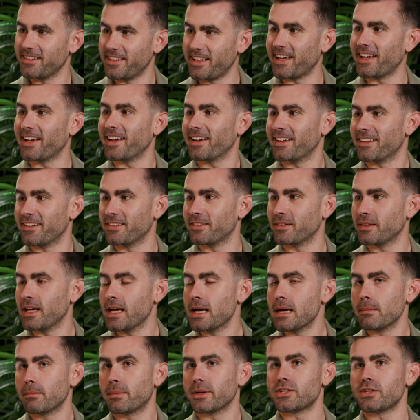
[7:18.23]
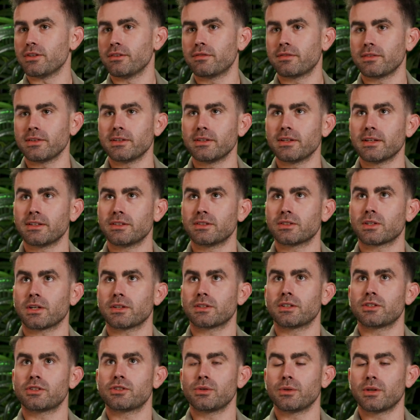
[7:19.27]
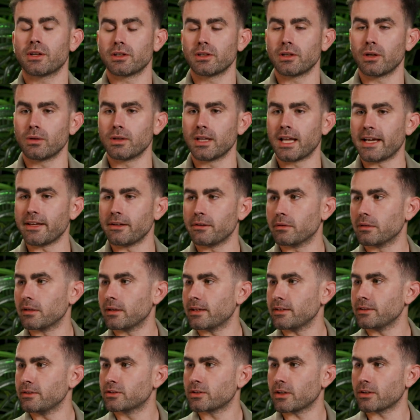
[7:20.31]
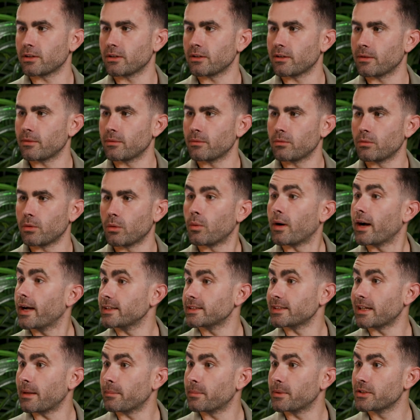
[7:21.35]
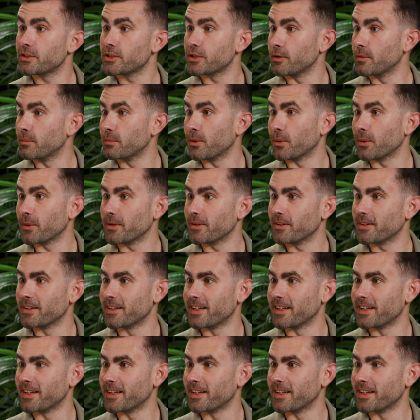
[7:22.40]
Yeah. But you start to shoot in low light. You realize, you start to learn, well, why is aperture important?